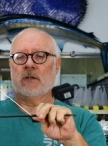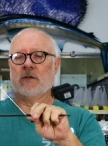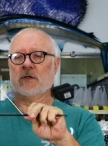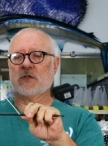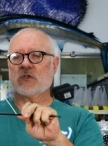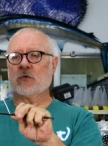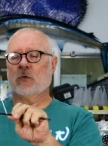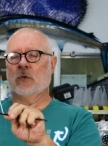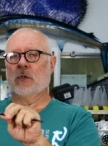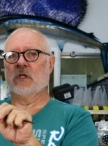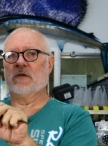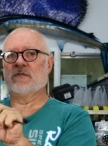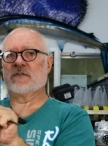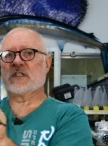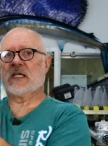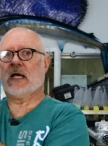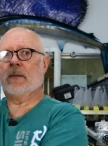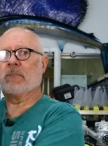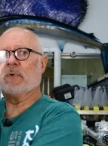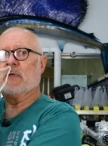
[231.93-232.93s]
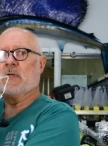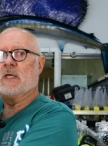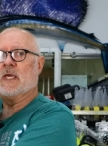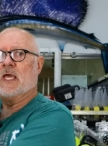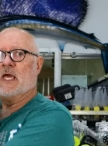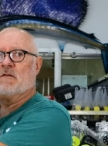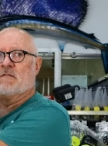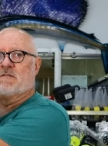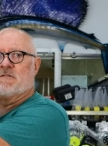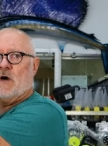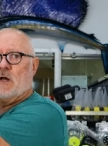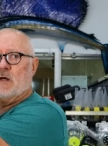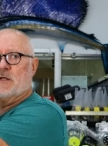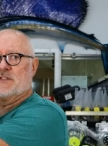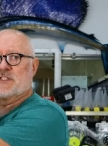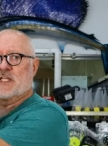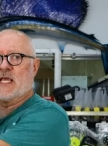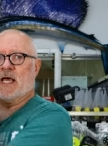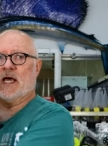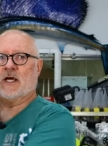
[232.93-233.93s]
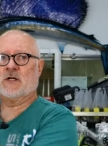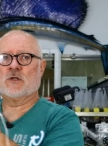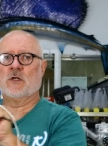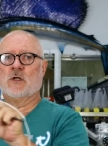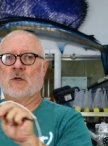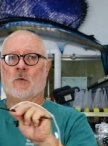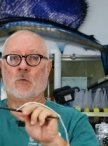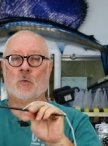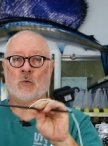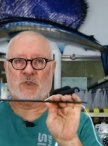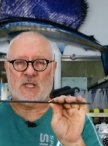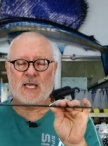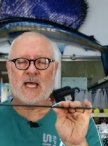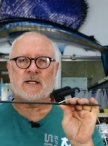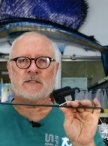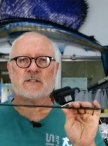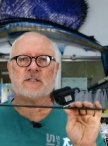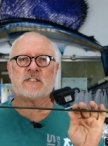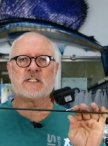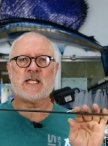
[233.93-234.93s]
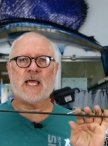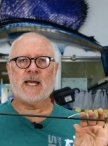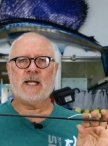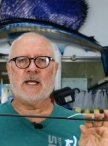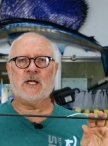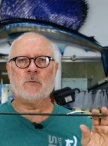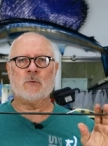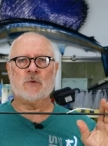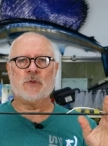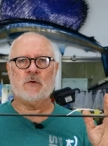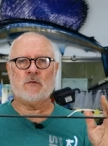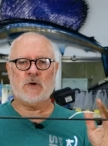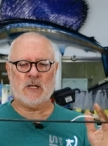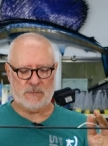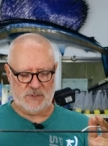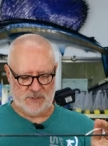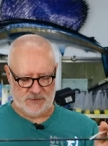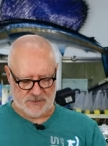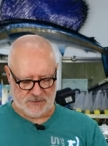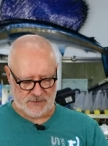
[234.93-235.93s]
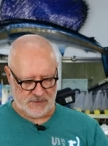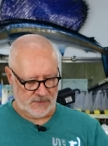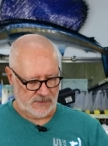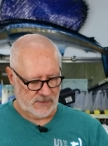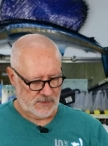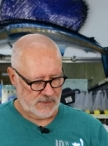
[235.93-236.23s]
this all lifts up and follows out without entangling with the rubbers.